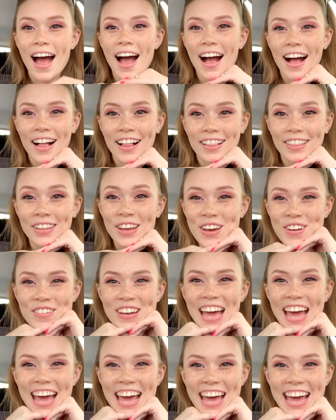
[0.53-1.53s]
Hello
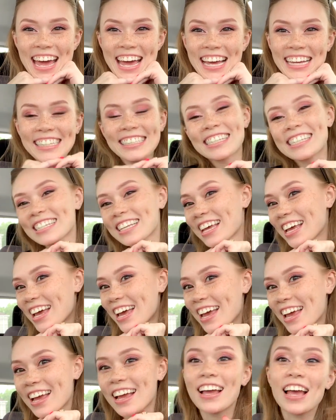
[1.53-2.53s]
guys!
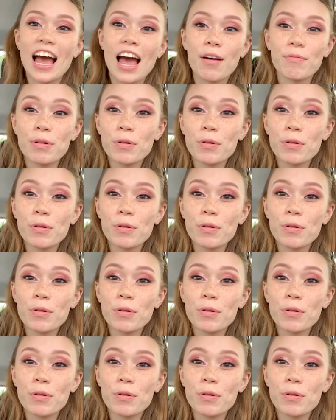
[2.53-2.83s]
I've